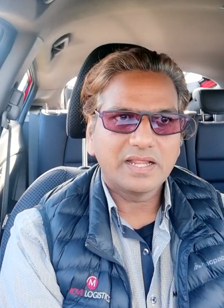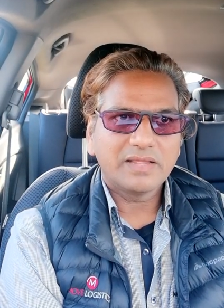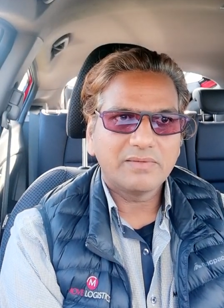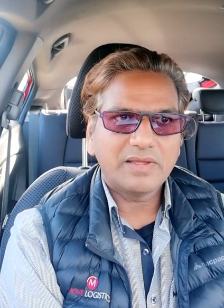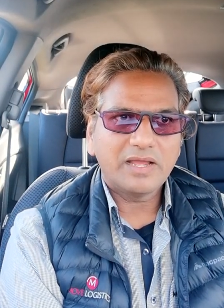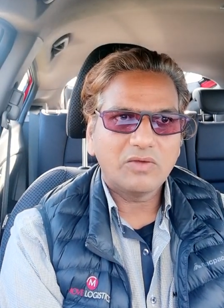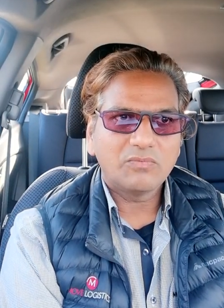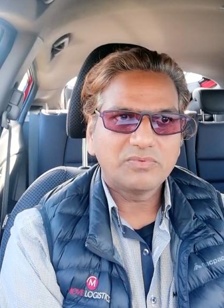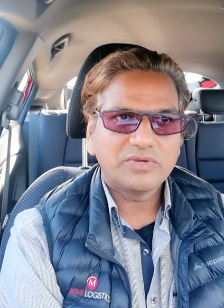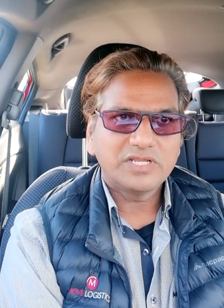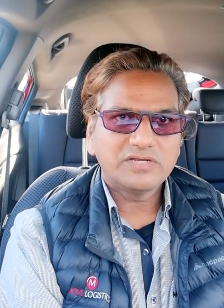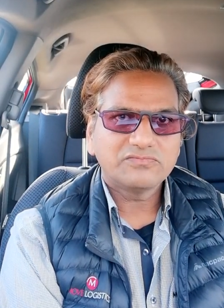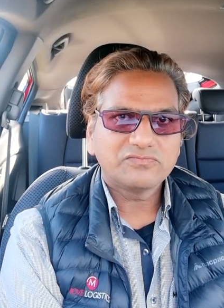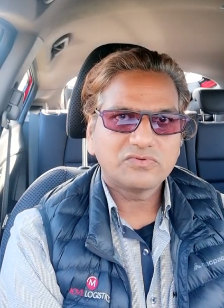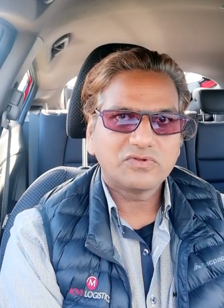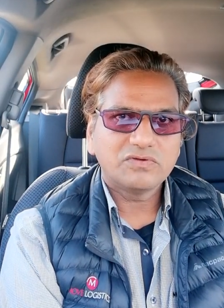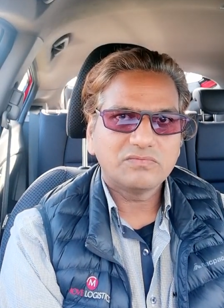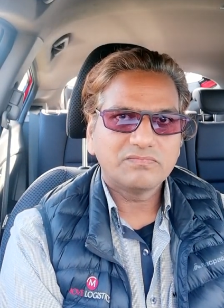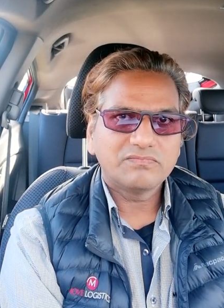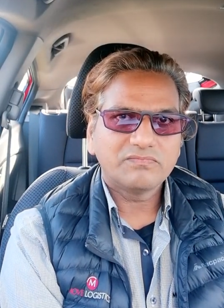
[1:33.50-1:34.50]
obtained
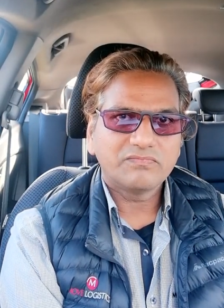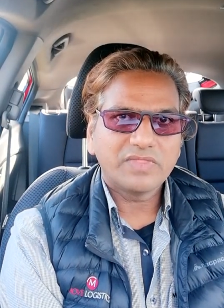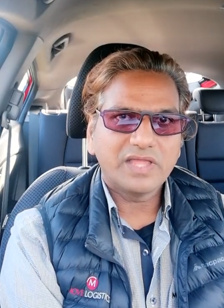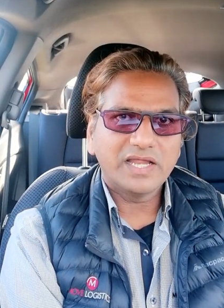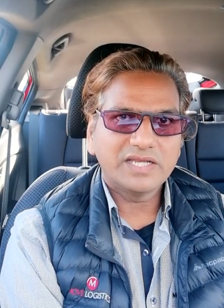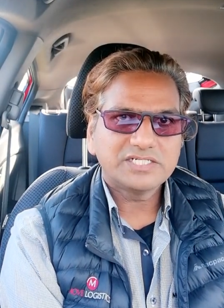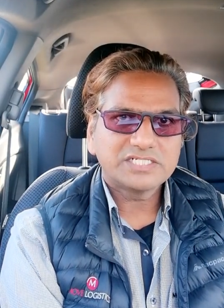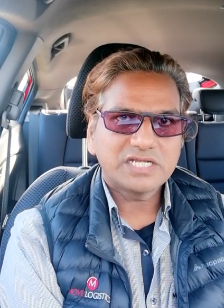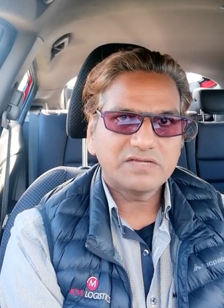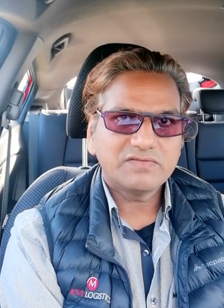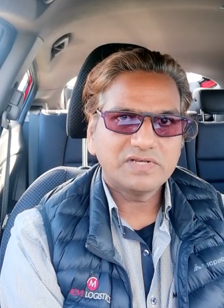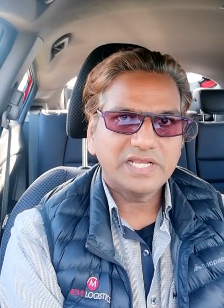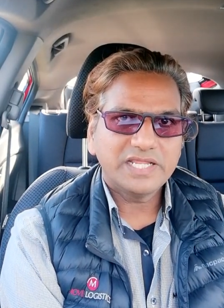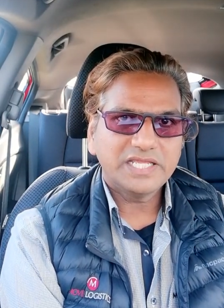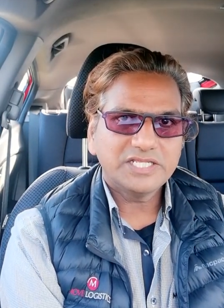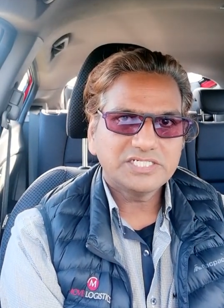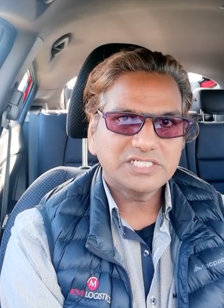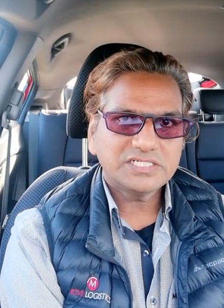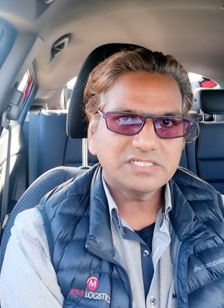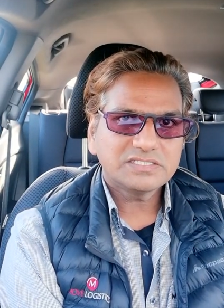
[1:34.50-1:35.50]
from a travel
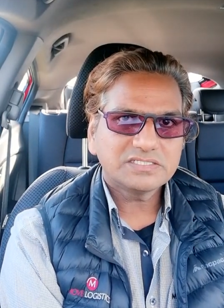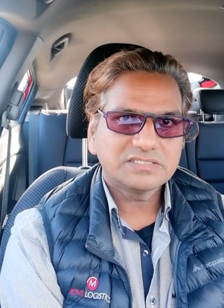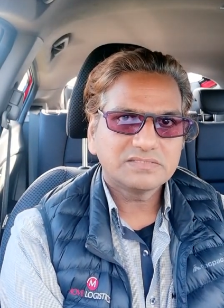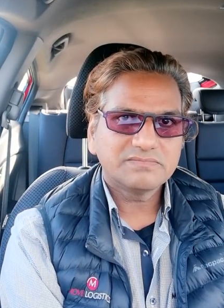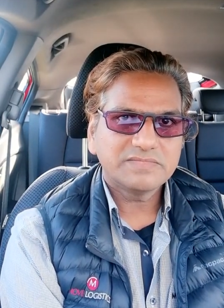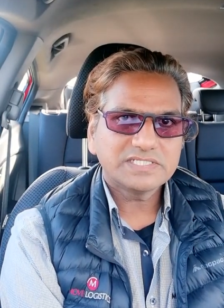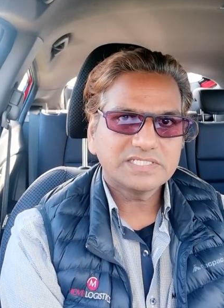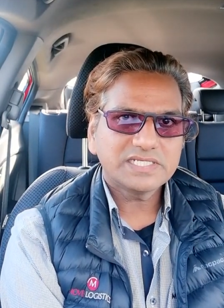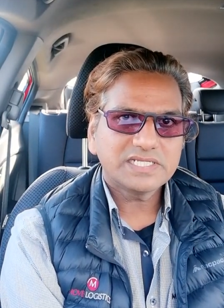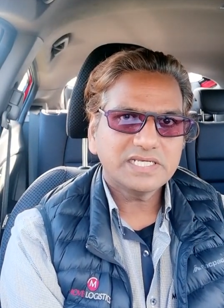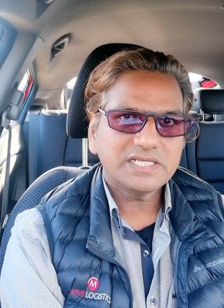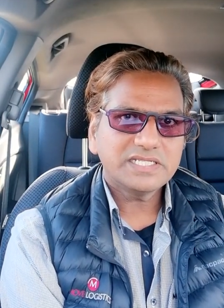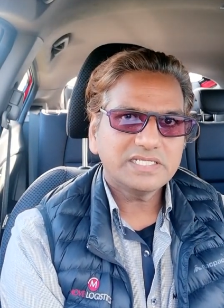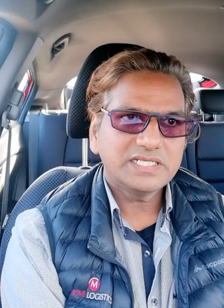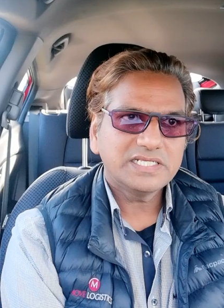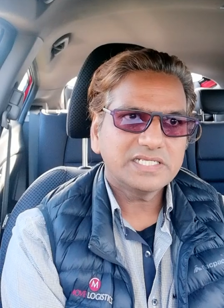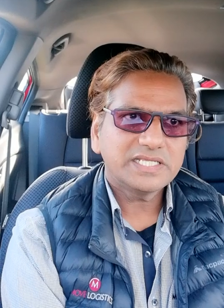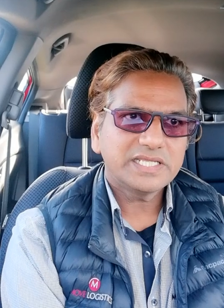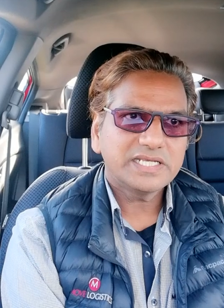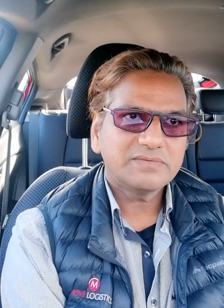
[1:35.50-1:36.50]
agent. Basically,
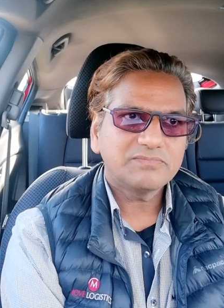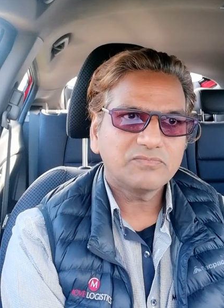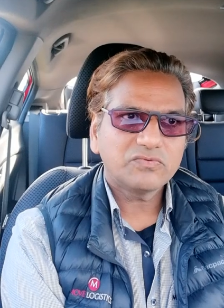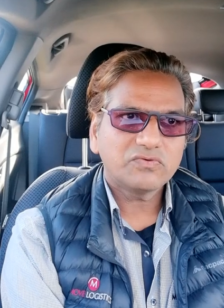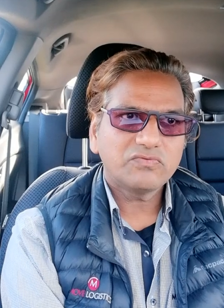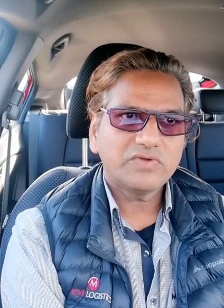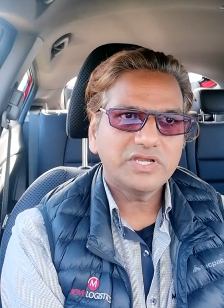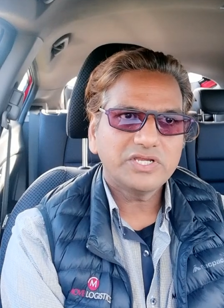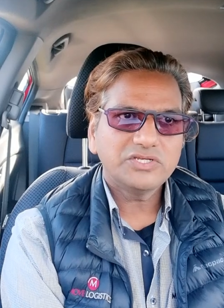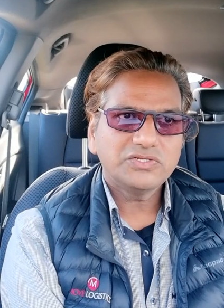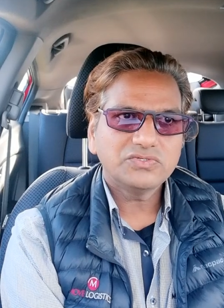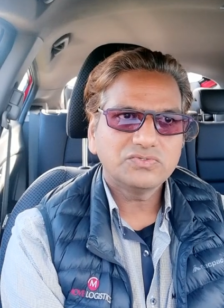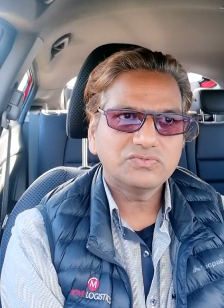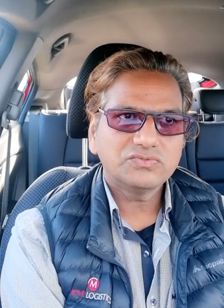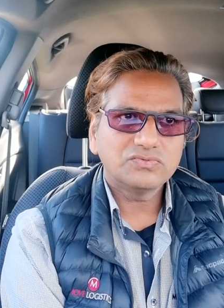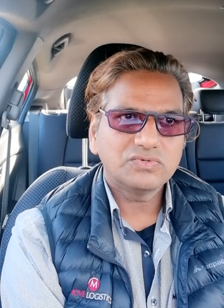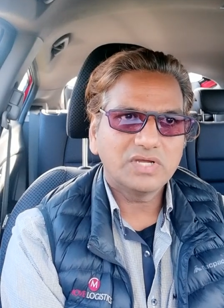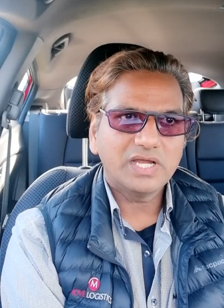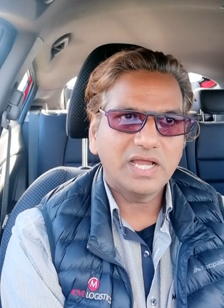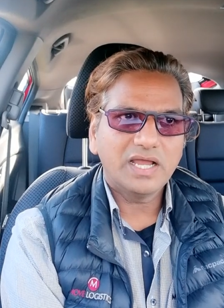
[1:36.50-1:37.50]
he can provide
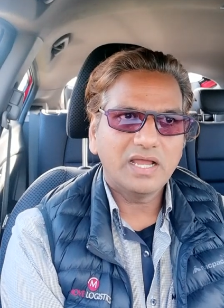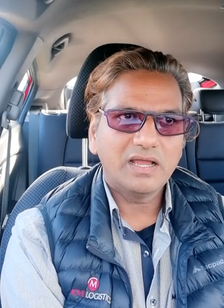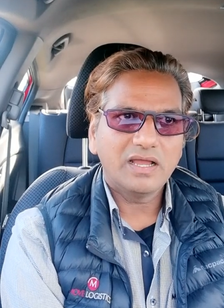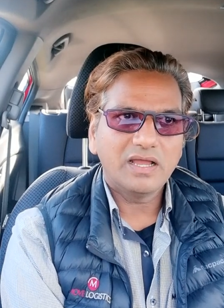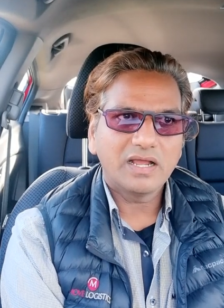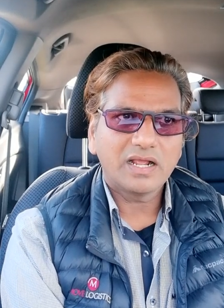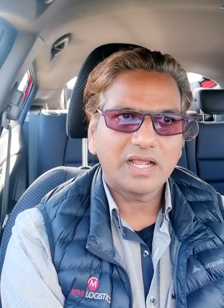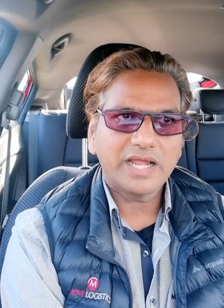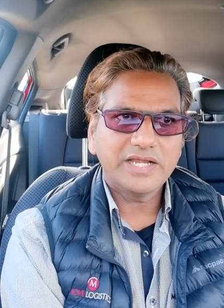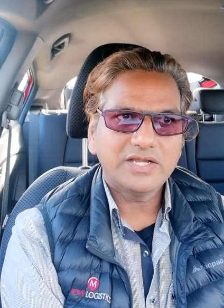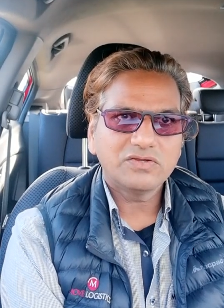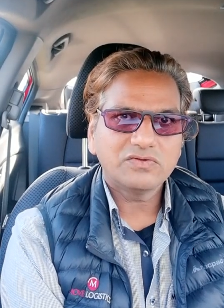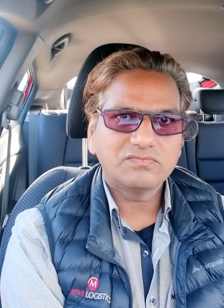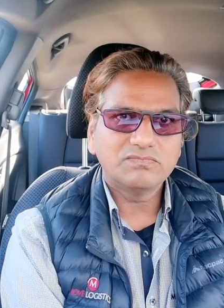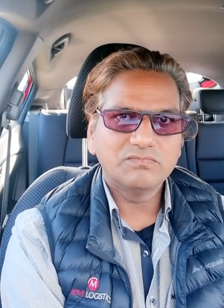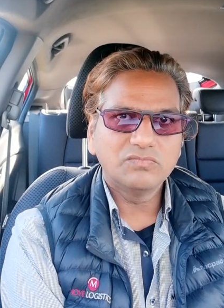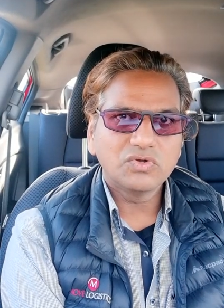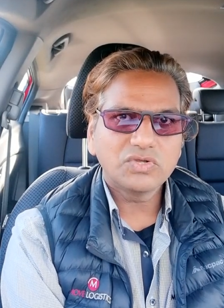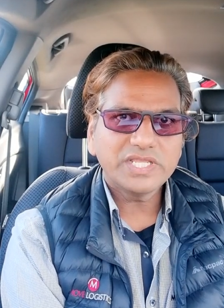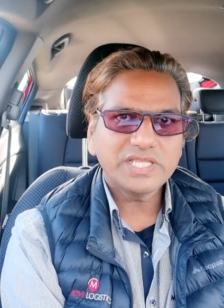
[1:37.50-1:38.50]
you a kind of
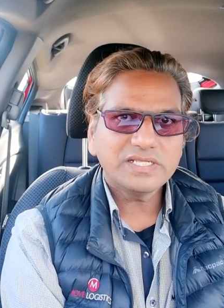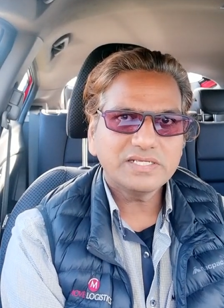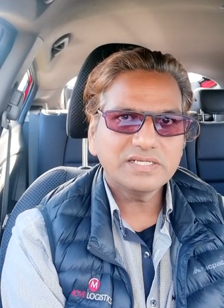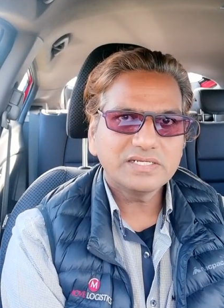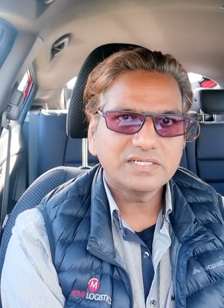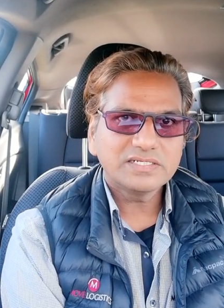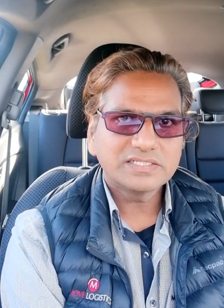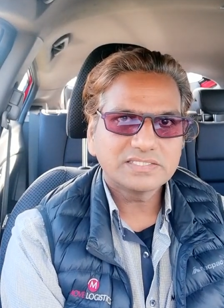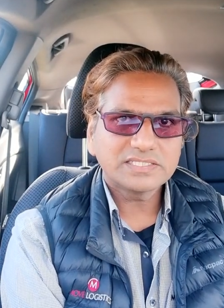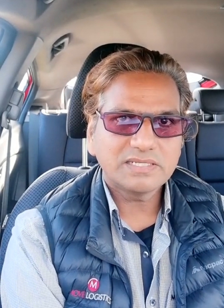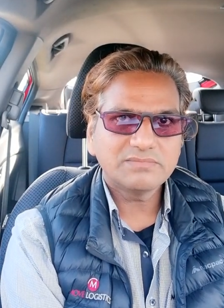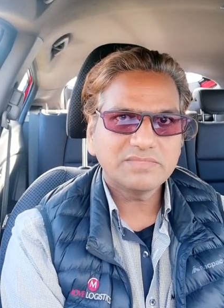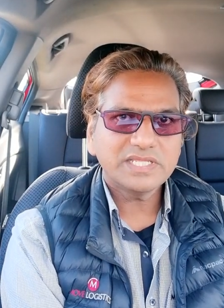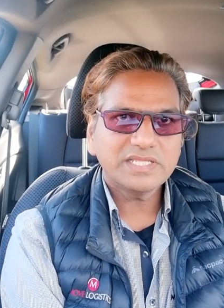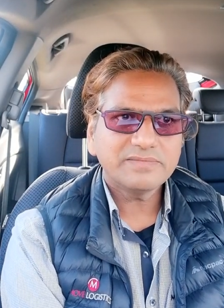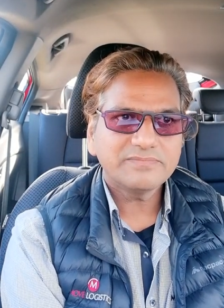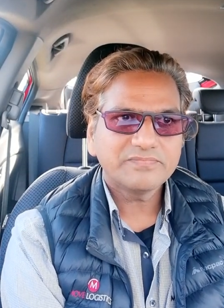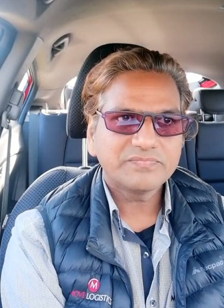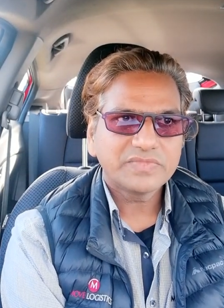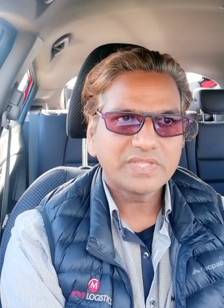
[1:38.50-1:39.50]
booking
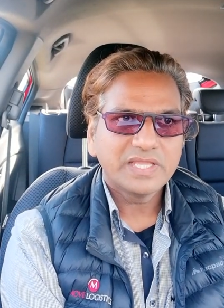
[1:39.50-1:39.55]
something.